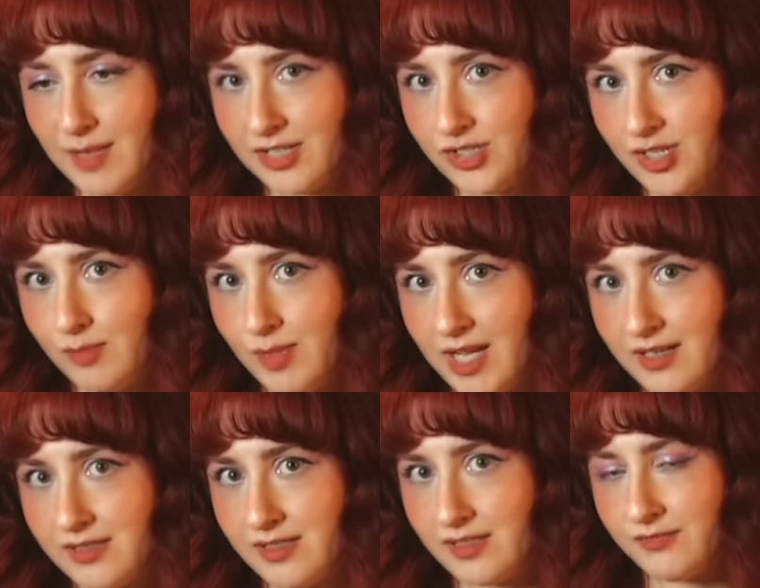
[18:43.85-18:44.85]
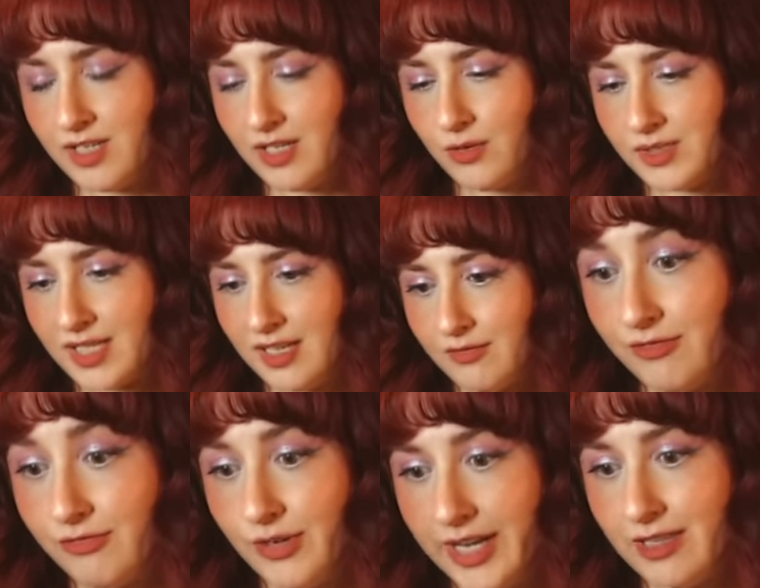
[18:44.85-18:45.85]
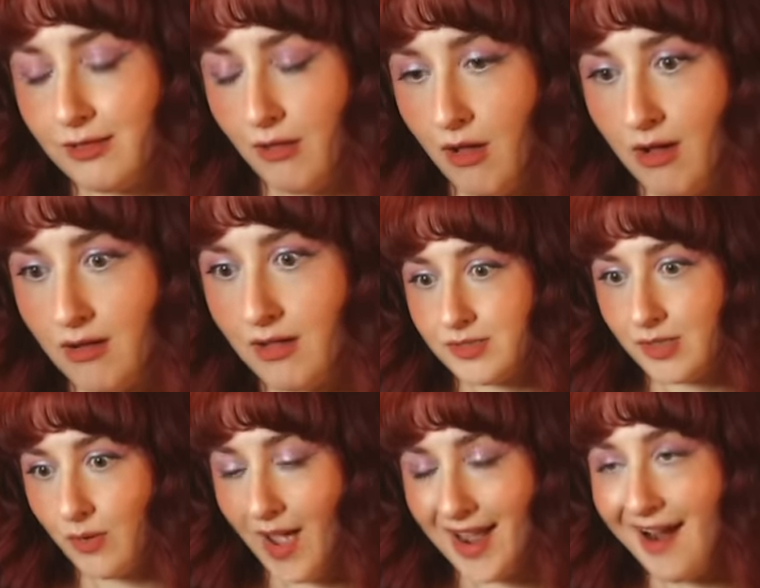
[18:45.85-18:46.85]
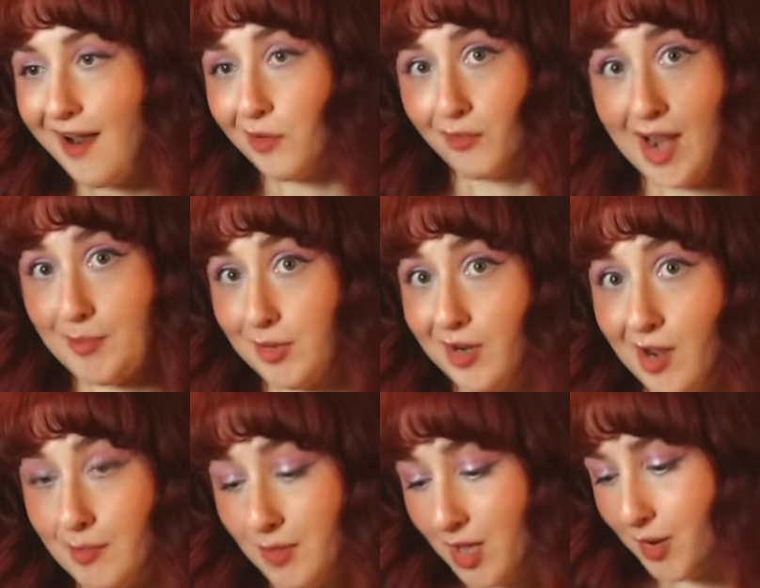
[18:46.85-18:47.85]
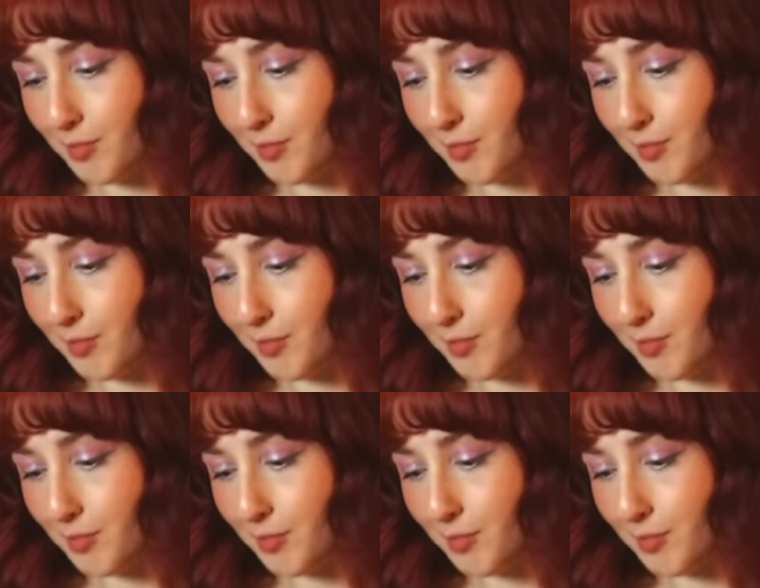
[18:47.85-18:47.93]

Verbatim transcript: mention because this video is getting freaking long. So I gotta wrap it up.